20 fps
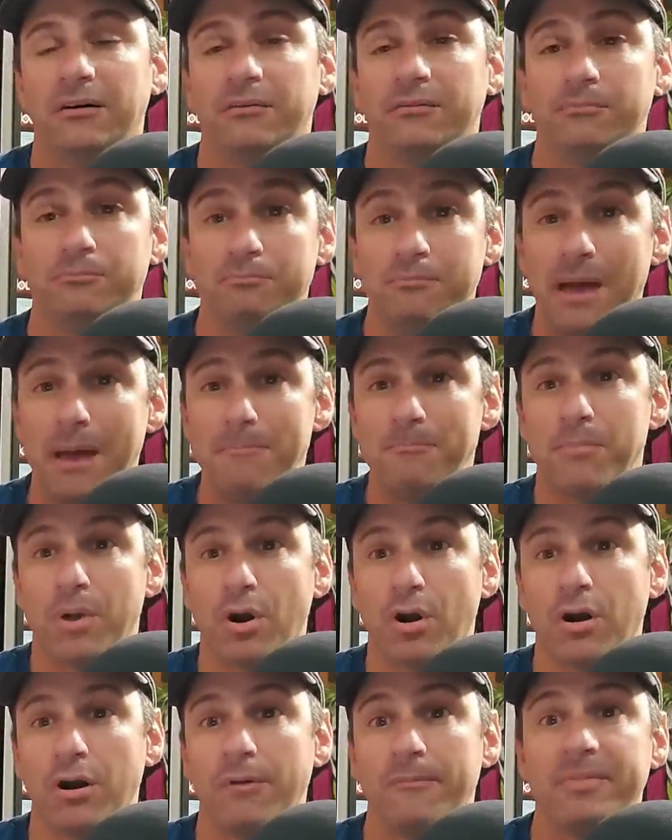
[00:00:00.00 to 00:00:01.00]

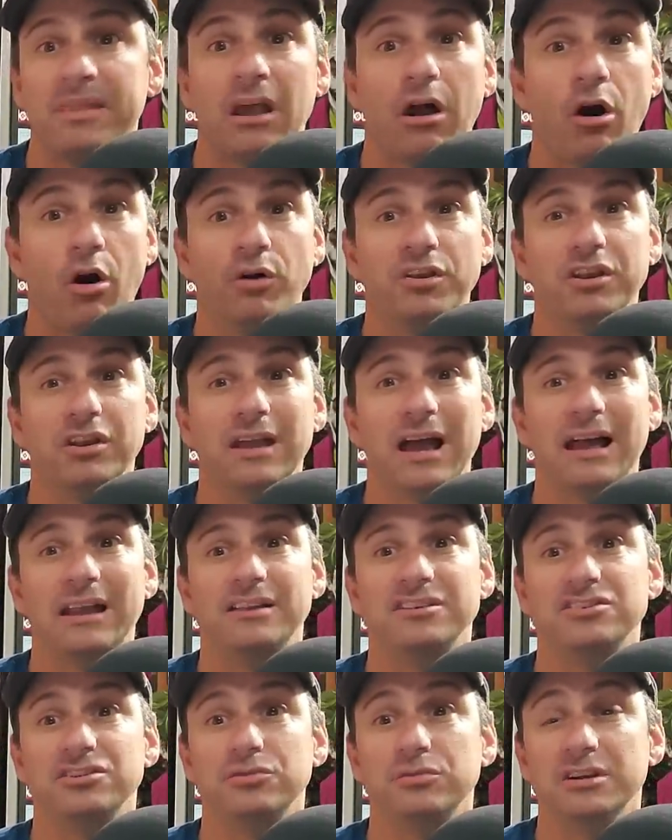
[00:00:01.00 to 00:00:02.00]
member, all you got to
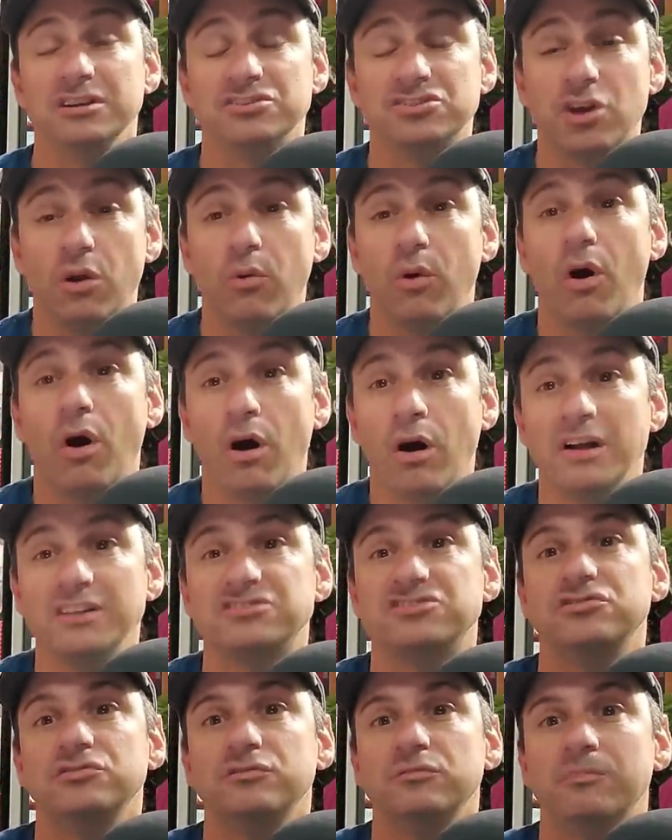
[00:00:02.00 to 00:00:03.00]
do is go on
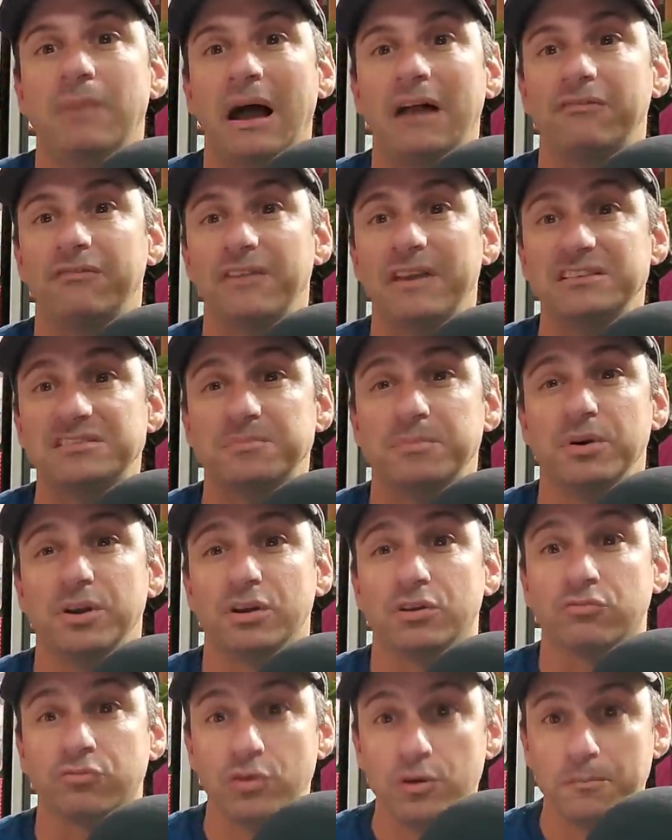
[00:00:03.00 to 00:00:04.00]
to my
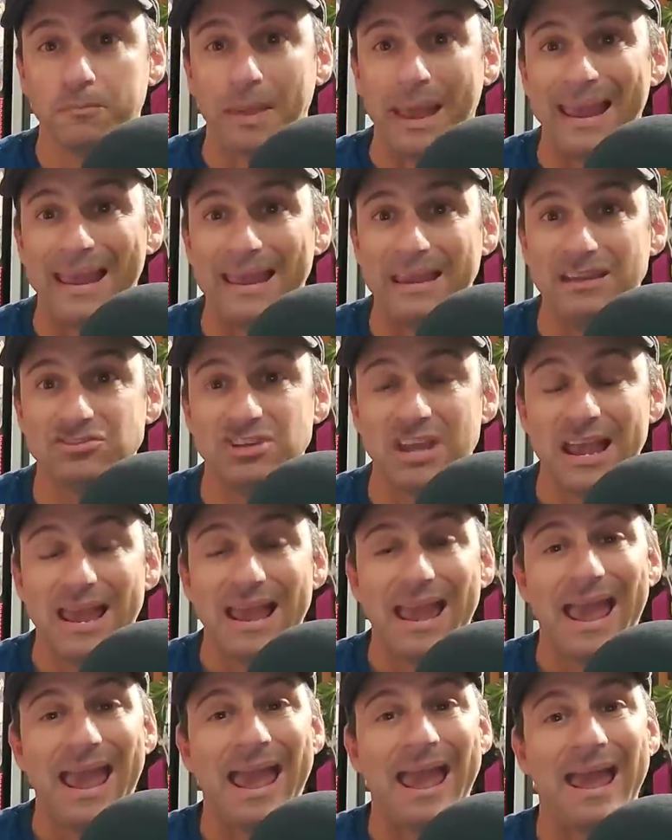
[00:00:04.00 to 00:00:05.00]
Facebook group page
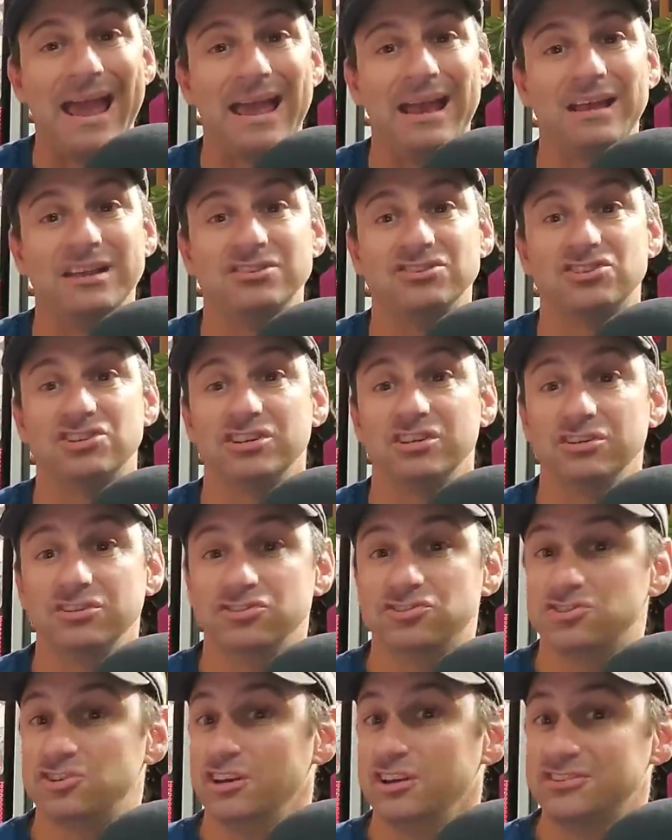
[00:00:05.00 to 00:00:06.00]
and
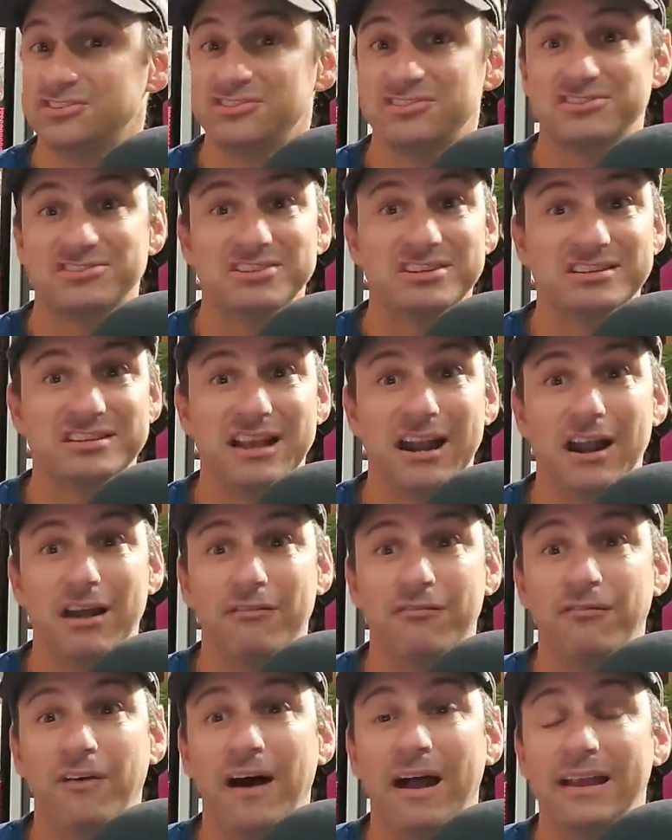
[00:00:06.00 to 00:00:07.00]
just sit there
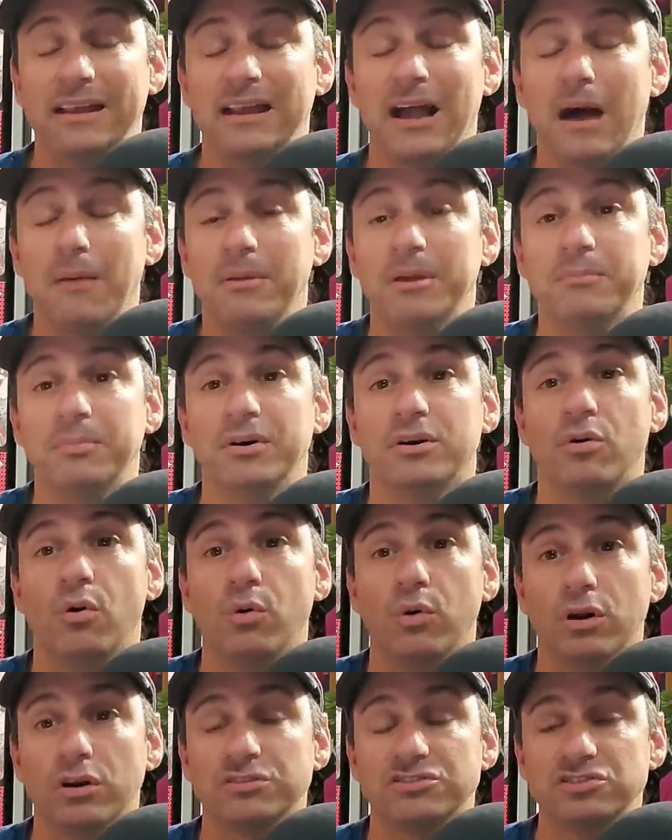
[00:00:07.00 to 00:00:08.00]
and find Comic Book
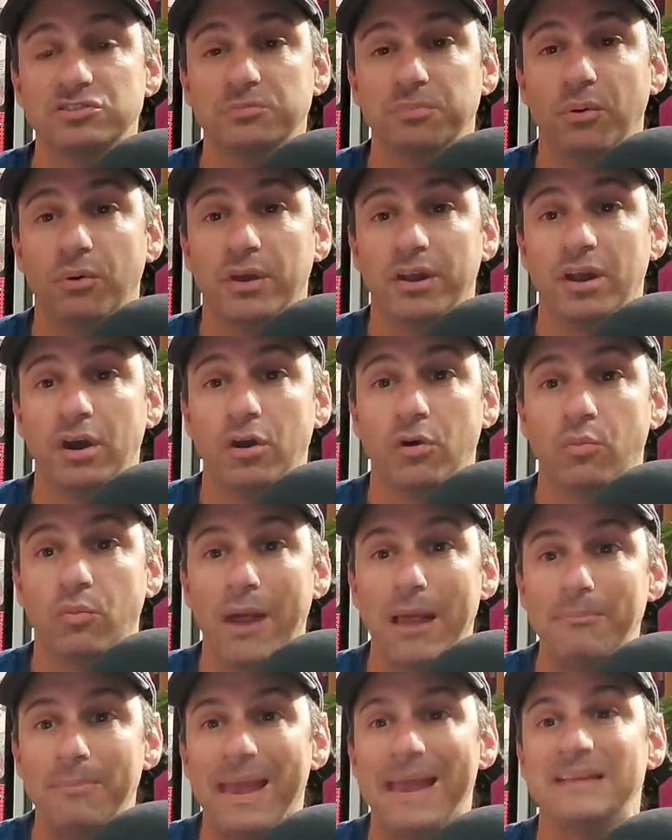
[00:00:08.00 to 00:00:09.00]
Corner 2.0
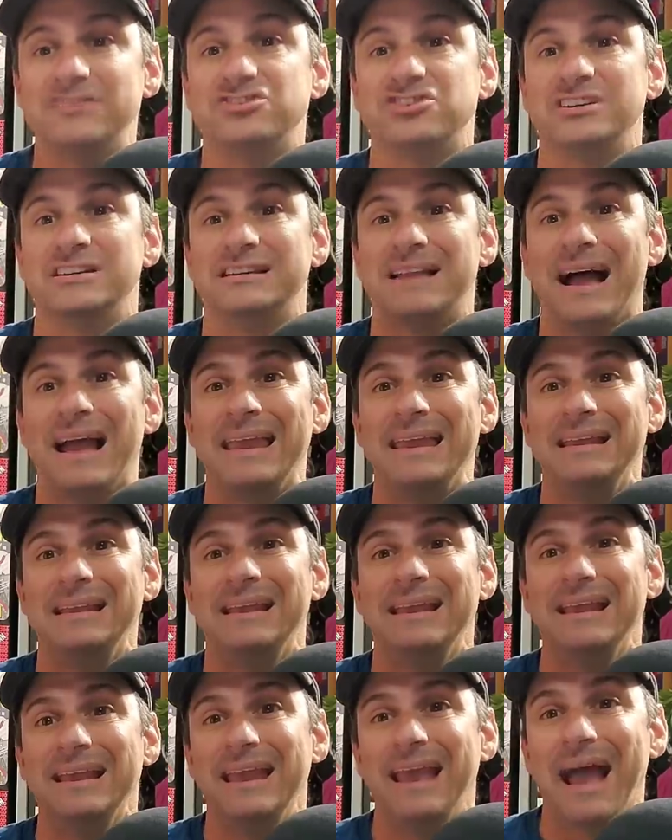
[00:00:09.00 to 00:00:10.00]
Webheads Unite.
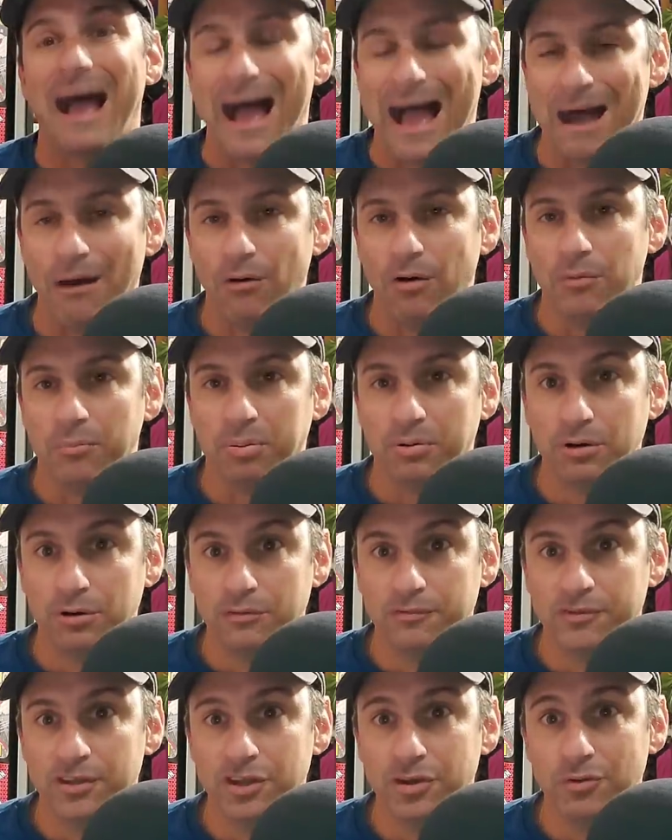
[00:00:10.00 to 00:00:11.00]
I'll
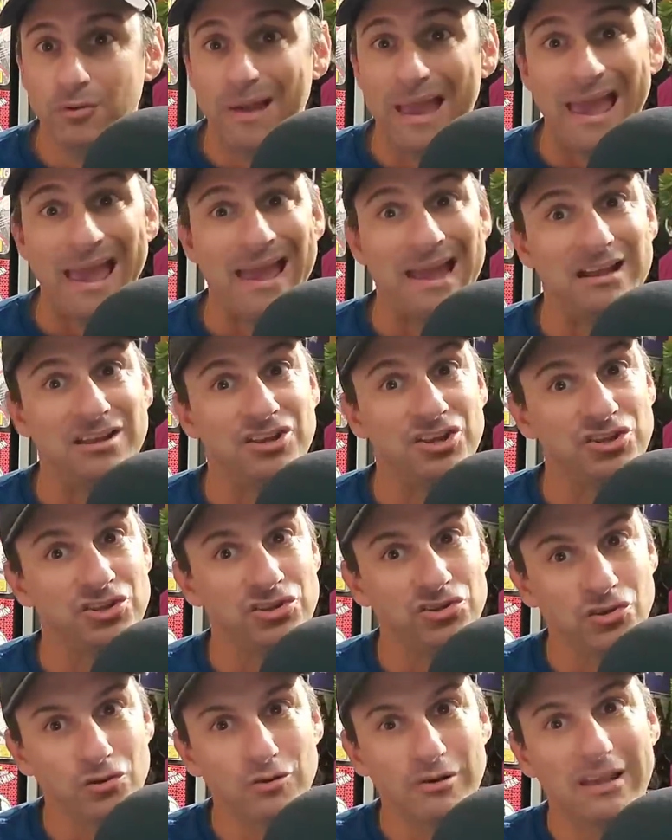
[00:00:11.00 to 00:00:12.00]
approve you, and
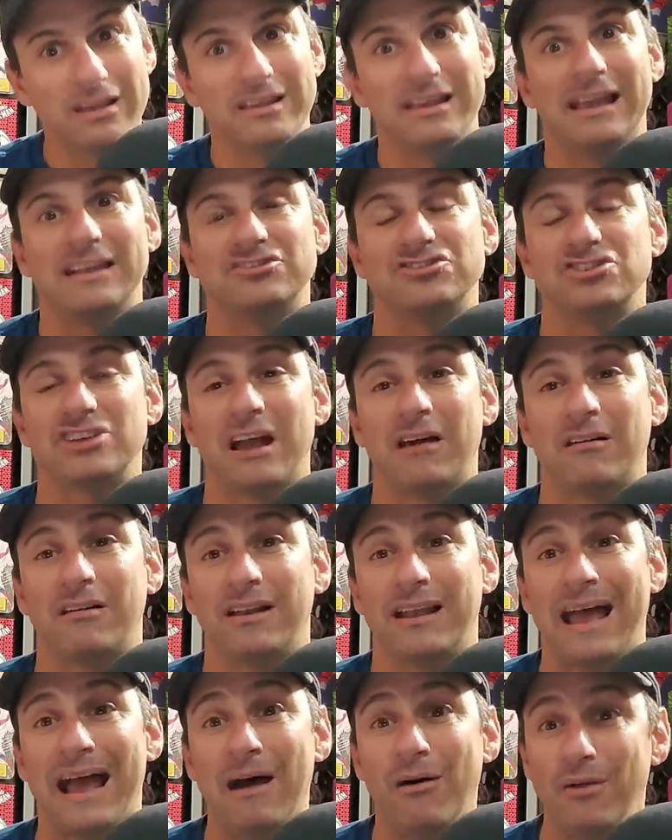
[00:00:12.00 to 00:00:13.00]
you could get
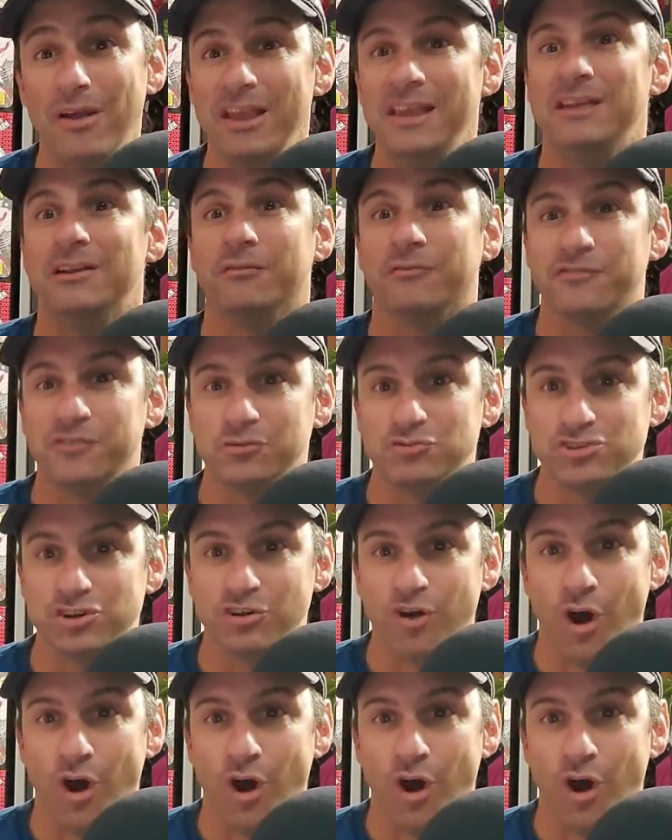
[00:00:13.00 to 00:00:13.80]
shouted out in a future